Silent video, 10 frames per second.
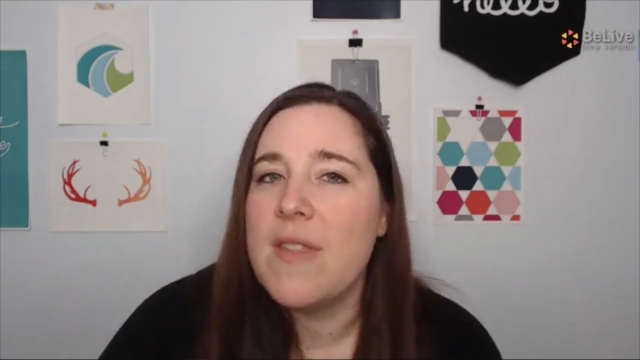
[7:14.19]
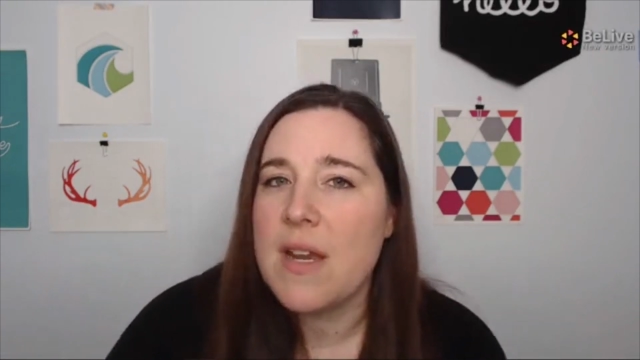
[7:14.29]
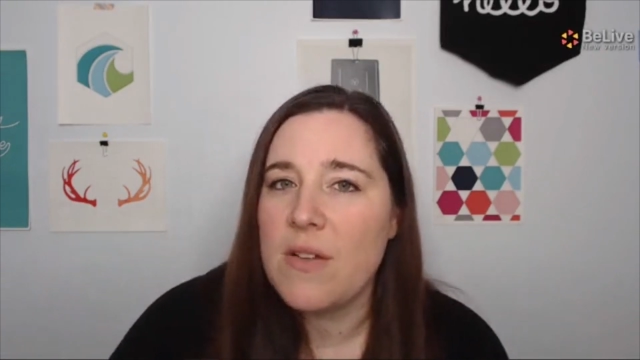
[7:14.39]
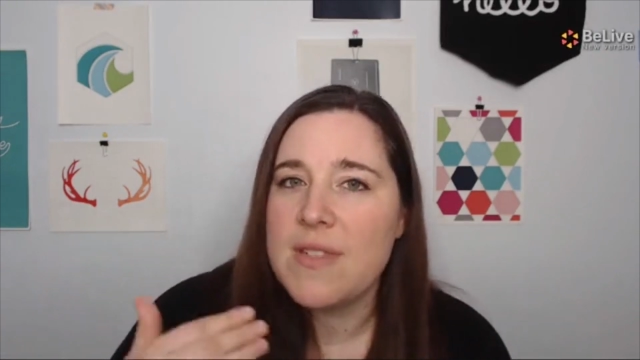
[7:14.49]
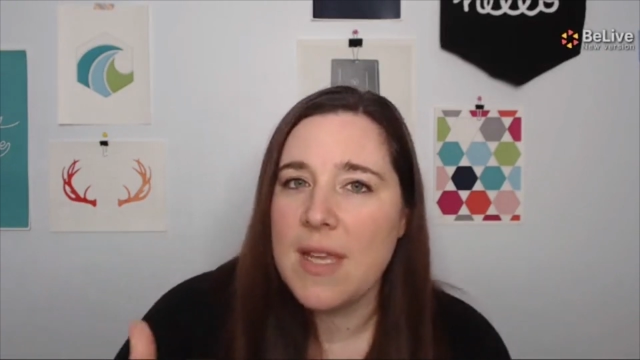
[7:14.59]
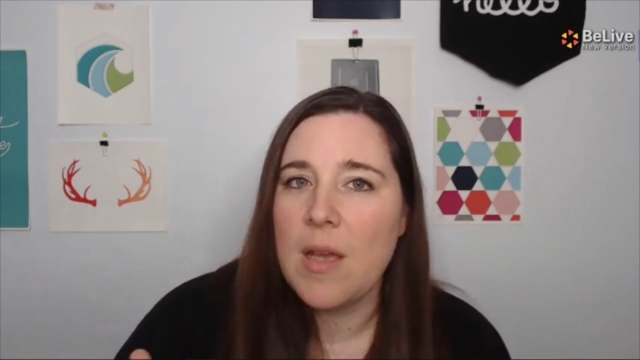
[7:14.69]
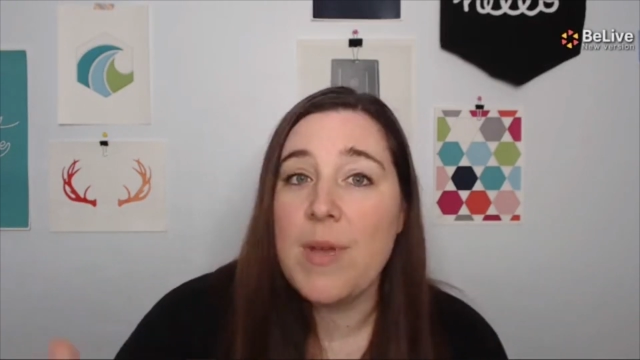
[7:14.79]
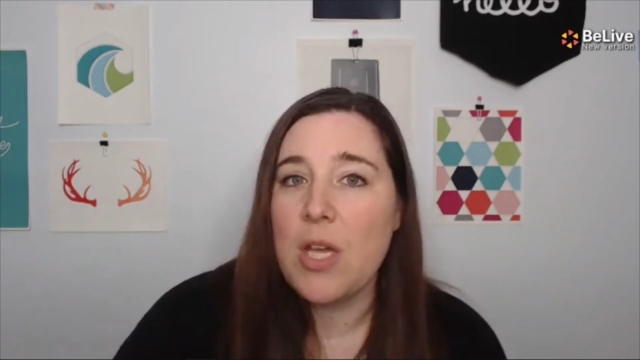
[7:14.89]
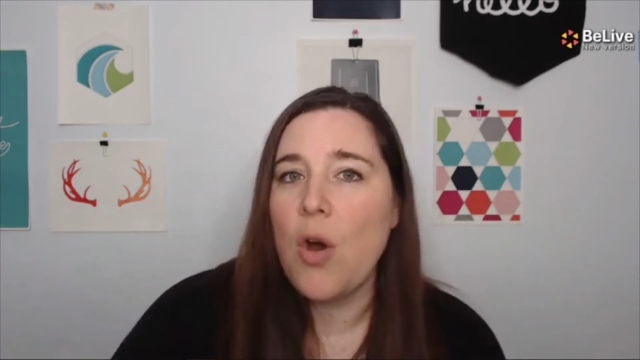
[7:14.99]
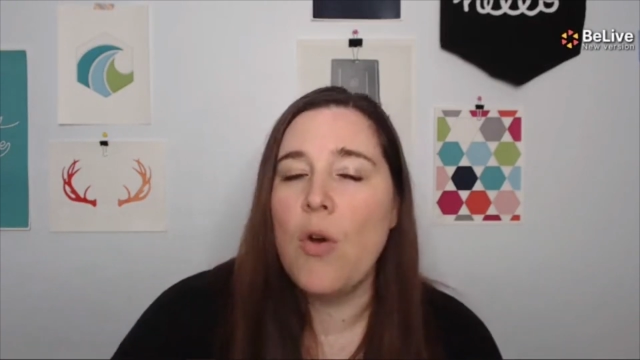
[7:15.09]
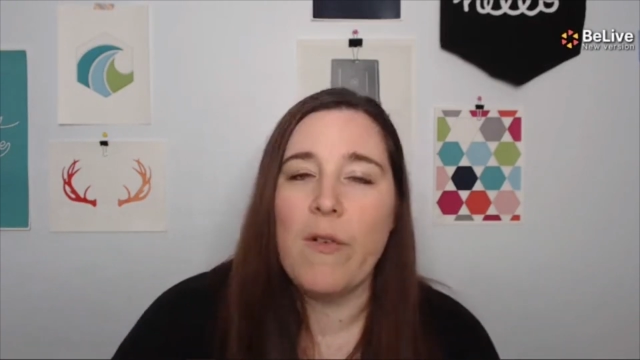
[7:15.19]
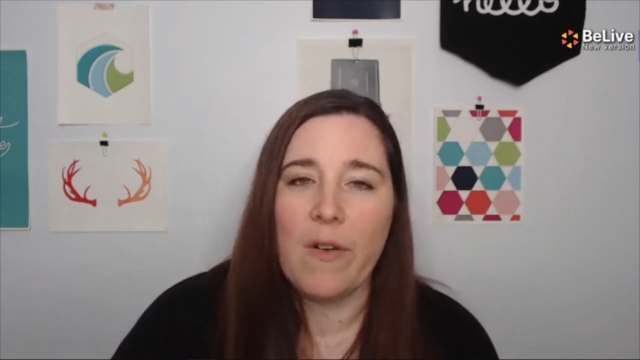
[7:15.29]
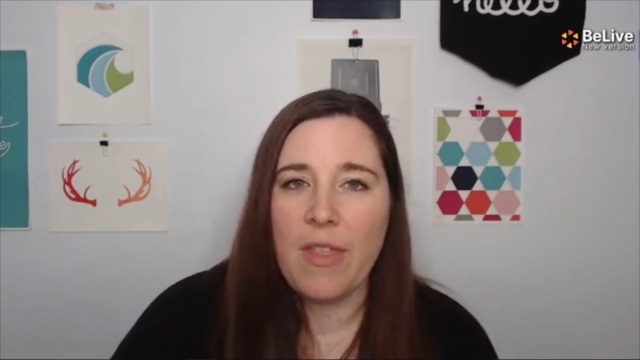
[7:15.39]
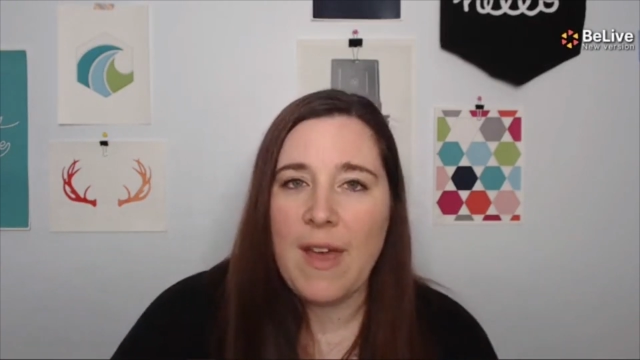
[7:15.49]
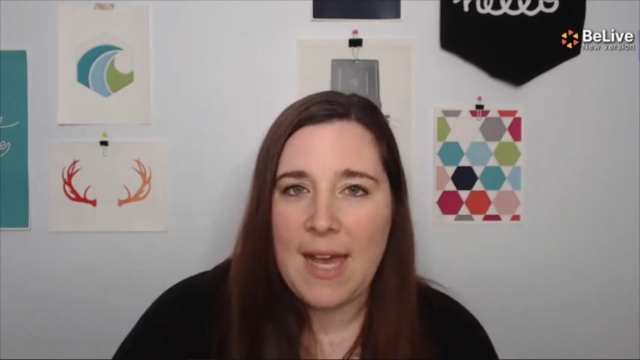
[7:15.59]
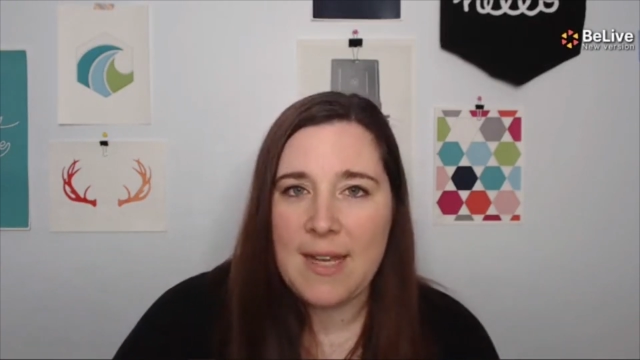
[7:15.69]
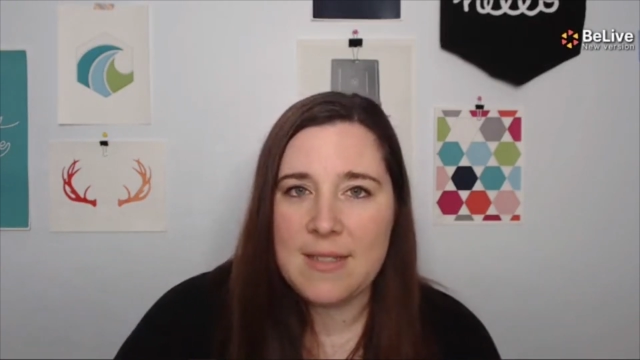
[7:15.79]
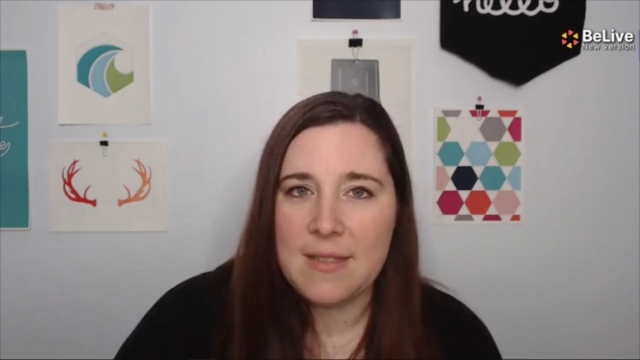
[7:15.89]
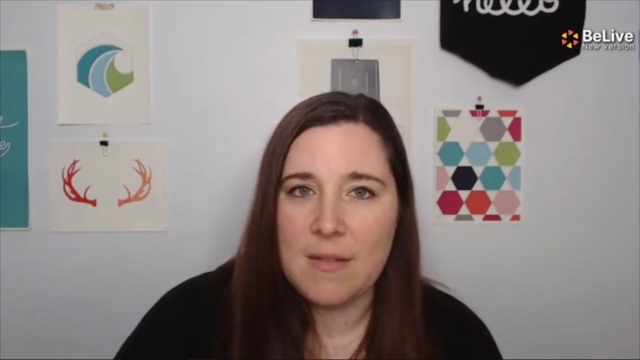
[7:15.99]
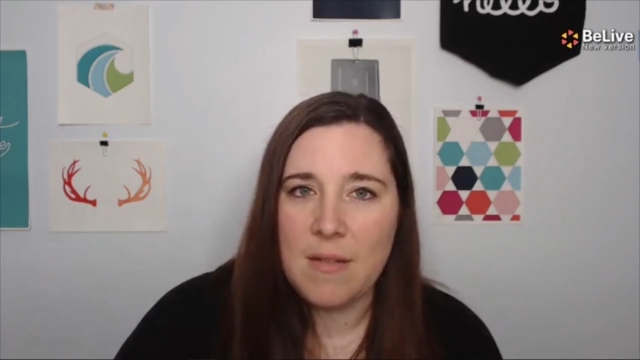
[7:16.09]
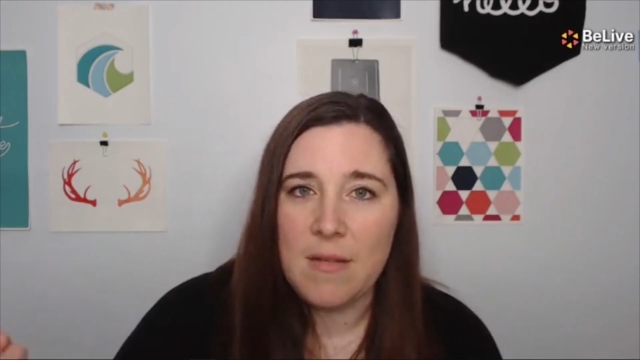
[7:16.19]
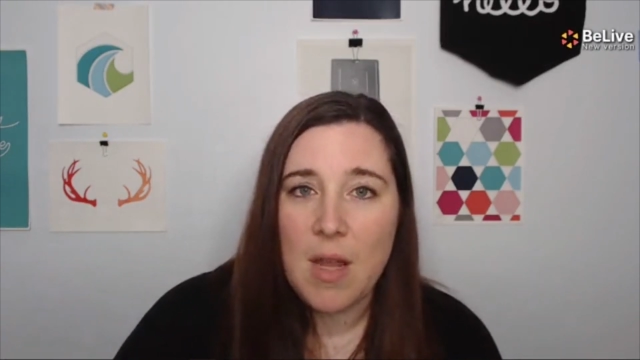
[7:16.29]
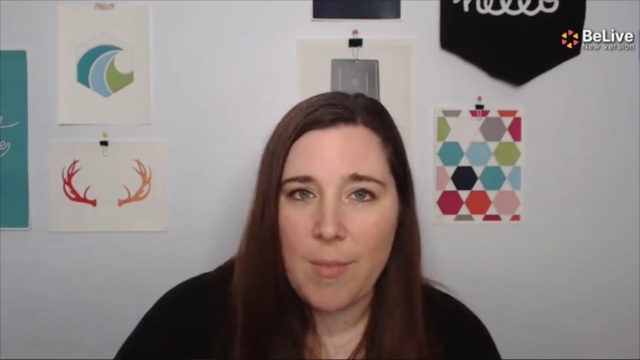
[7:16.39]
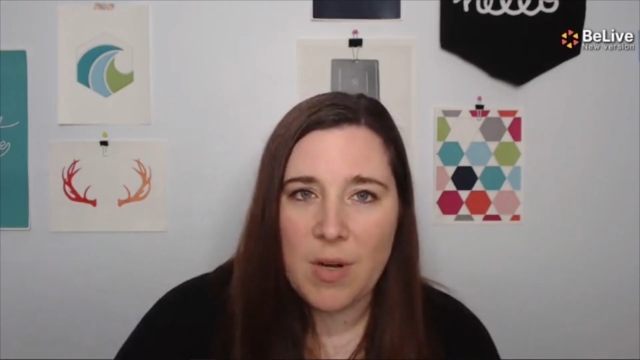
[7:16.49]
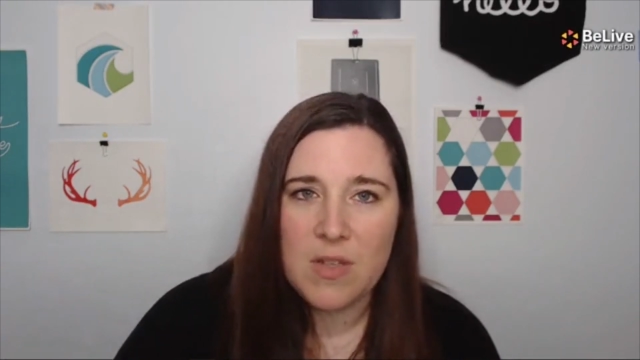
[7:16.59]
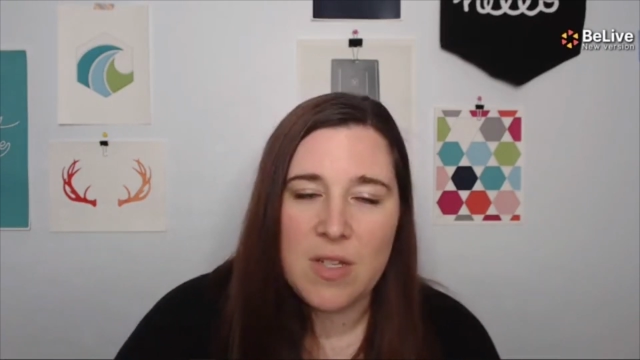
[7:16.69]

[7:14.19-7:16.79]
that I'll see it be over that number.